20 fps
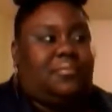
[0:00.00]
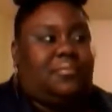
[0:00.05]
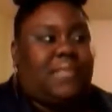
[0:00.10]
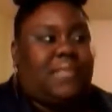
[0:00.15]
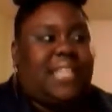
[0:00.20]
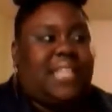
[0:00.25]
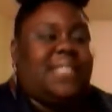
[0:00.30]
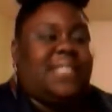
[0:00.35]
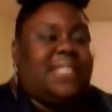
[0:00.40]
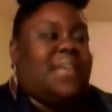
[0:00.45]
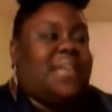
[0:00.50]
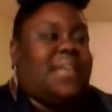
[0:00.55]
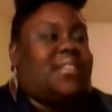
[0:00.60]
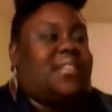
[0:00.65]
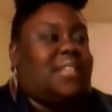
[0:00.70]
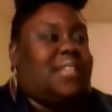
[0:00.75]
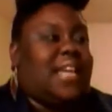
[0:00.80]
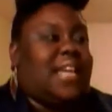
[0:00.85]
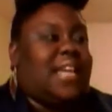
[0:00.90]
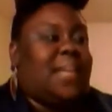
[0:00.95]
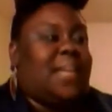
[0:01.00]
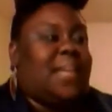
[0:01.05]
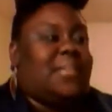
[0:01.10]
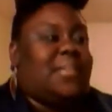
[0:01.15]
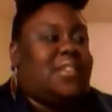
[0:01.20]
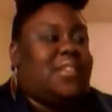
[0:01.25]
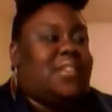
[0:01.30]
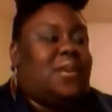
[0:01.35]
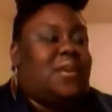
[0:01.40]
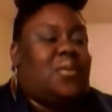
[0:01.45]
Especially the
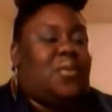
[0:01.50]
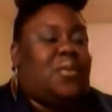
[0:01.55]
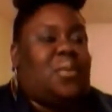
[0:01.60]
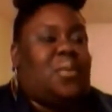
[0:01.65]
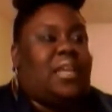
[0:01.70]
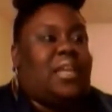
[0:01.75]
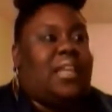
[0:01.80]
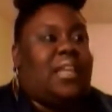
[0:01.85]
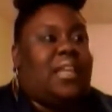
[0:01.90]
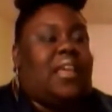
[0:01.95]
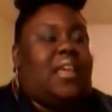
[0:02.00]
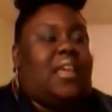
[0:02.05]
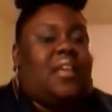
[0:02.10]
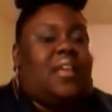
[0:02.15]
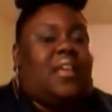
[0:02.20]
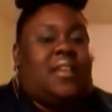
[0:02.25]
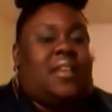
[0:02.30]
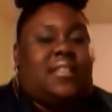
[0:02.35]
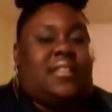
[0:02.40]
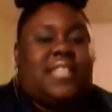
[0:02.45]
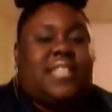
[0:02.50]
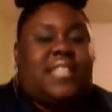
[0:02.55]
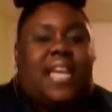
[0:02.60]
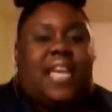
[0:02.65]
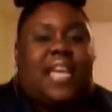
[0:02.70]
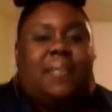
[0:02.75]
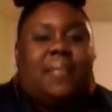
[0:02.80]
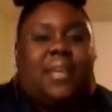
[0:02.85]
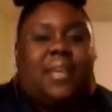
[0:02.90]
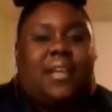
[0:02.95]
episode when
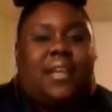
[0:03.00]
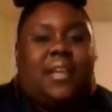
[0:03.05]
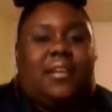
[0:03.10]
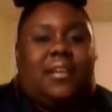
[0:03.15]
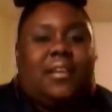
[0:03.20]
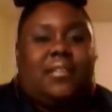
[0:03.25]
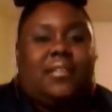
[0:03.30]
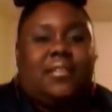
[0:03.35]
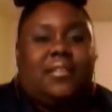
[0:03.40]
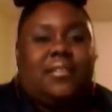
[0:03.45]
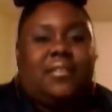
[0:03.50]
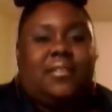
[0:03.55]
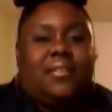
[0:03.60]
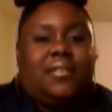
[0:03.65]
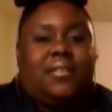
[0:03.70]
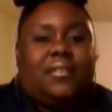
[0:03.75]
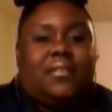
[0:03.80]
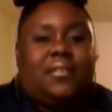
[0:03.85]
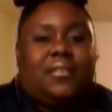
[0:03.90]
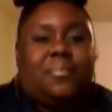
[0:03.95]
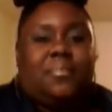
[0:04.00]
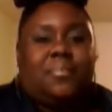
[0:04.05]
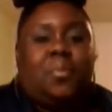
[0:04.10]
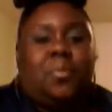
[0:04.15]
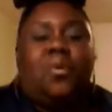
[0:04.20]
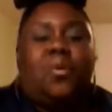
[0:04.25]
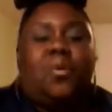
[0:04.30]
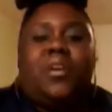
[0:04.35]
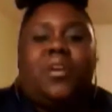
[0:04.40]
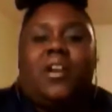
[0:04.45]
Tami
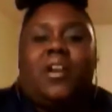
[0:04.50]
poured